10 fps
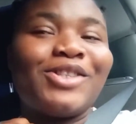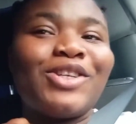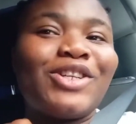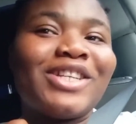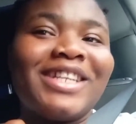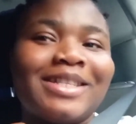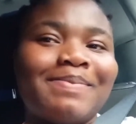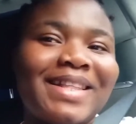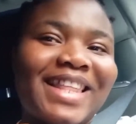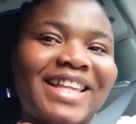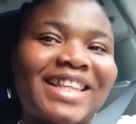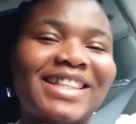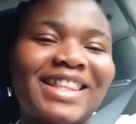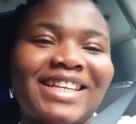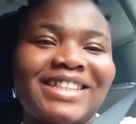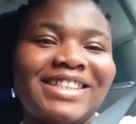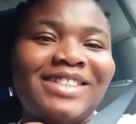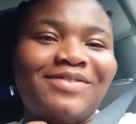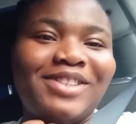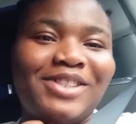so just expect anything in this
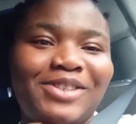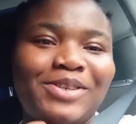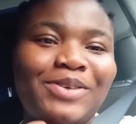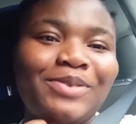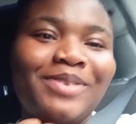video